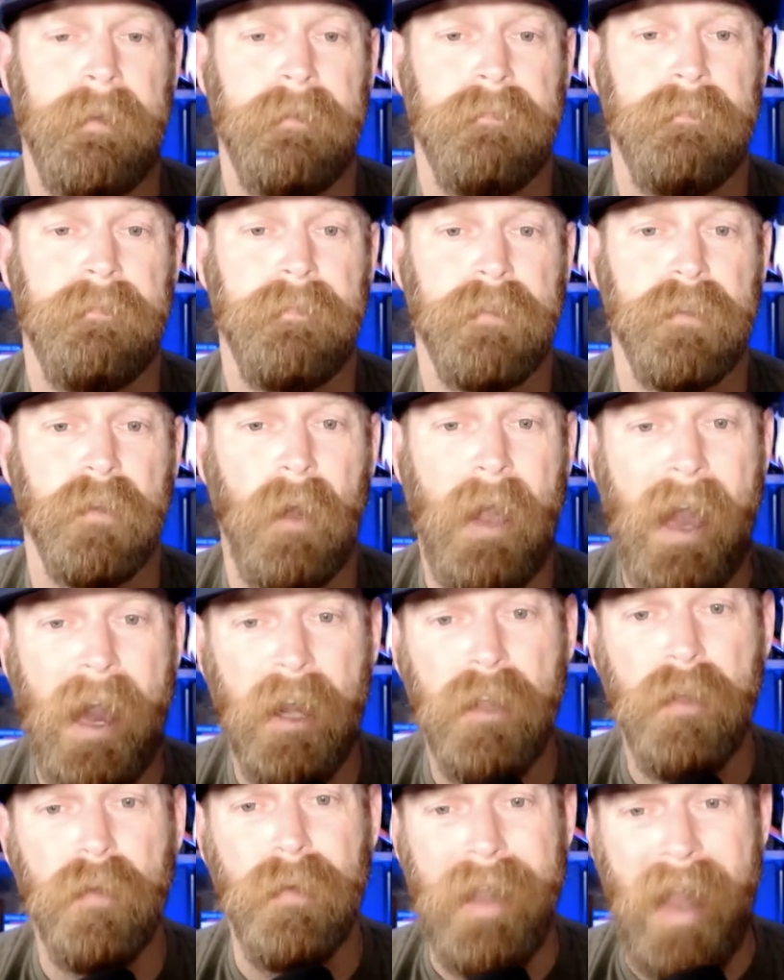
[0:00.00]
So how
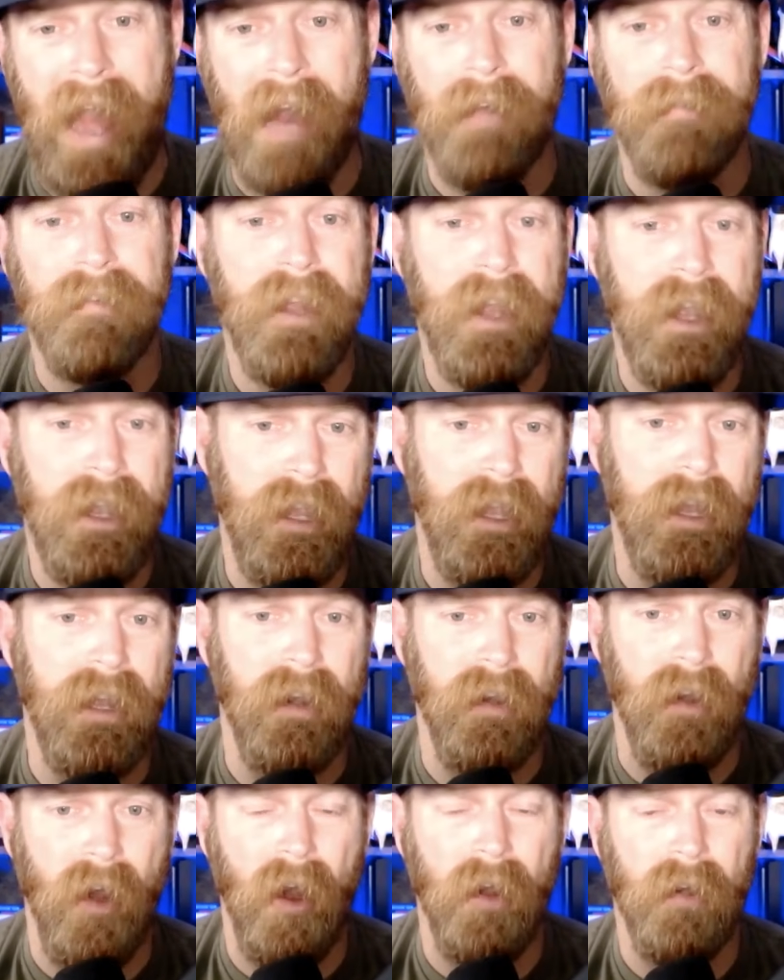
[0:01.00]
do you navigate in an
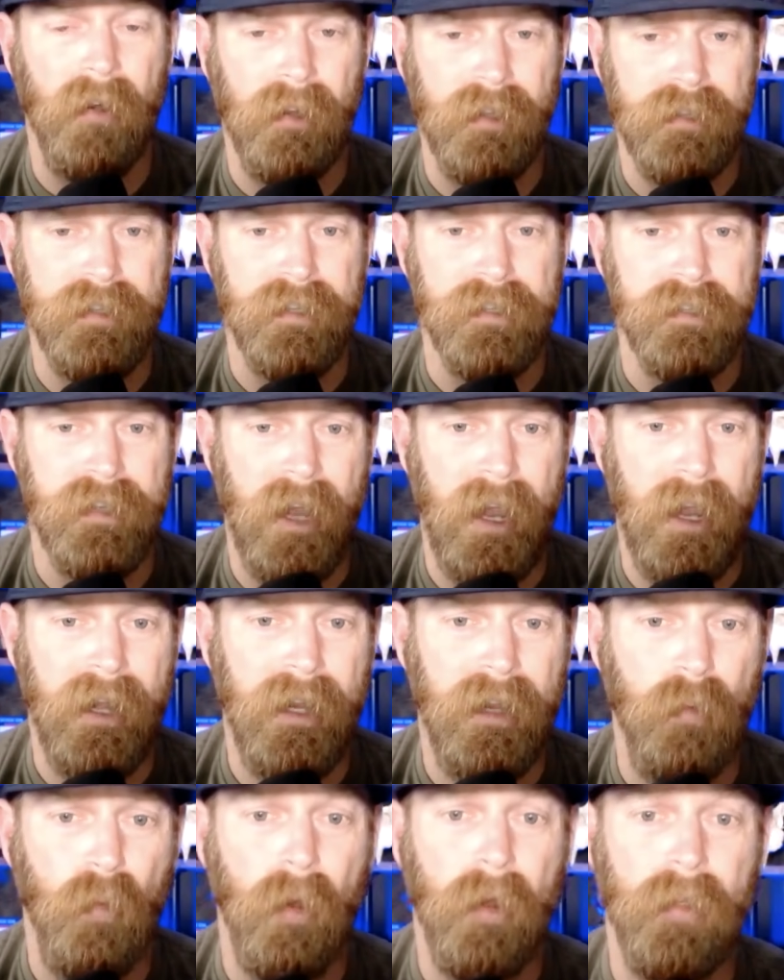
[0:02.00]
honorless
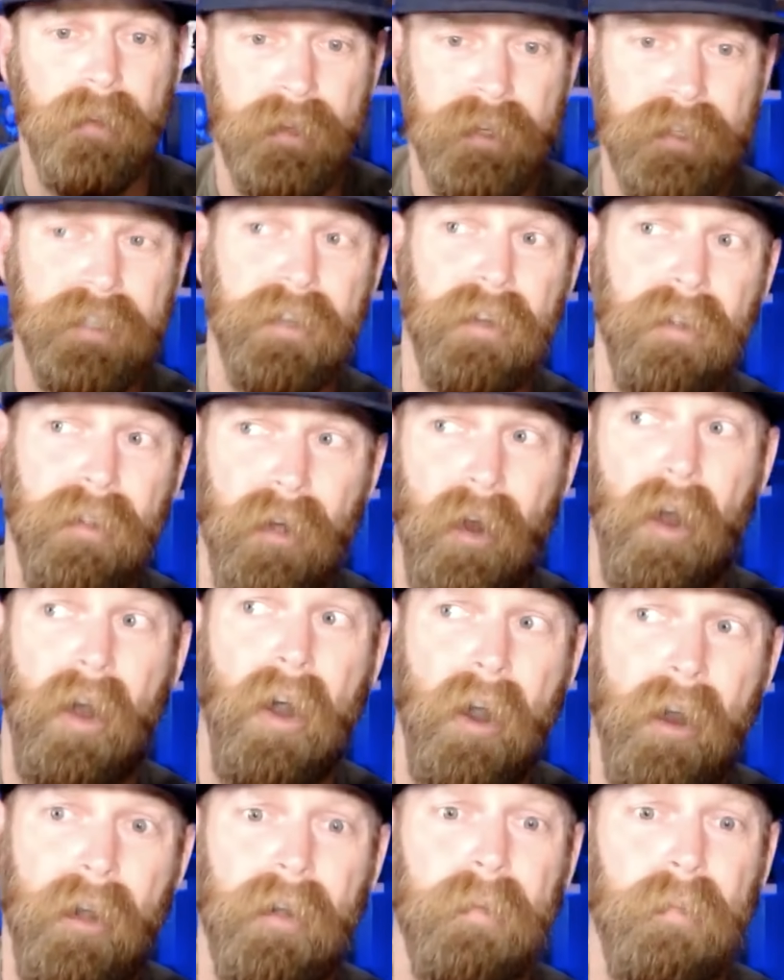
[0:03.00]
society? Well, there's still
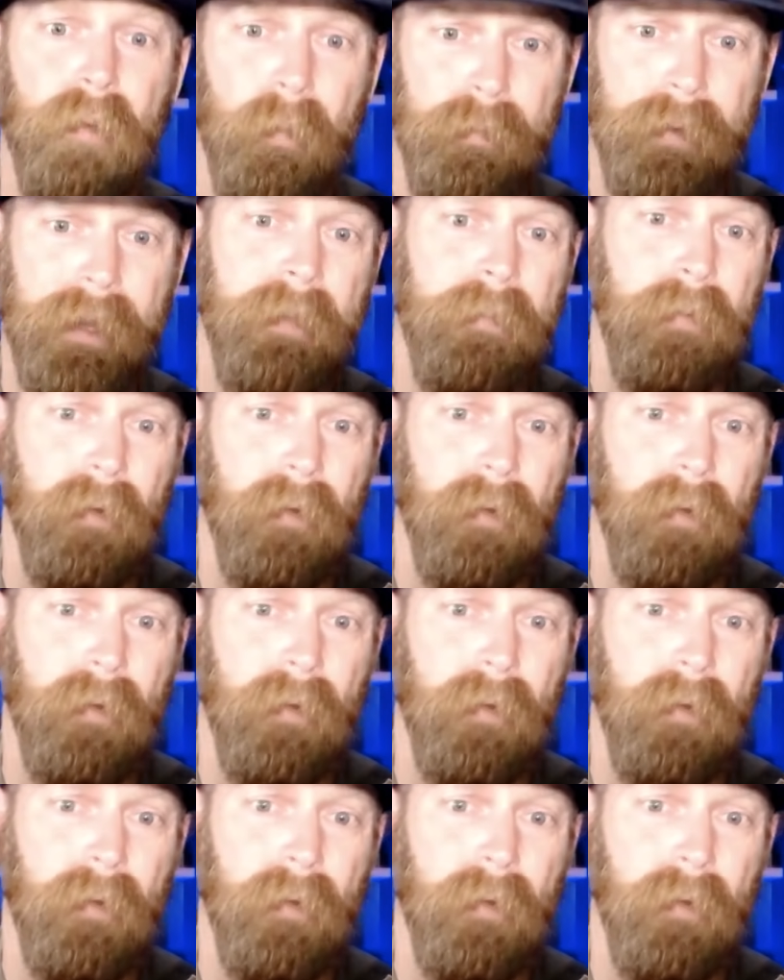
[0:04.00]
honorable people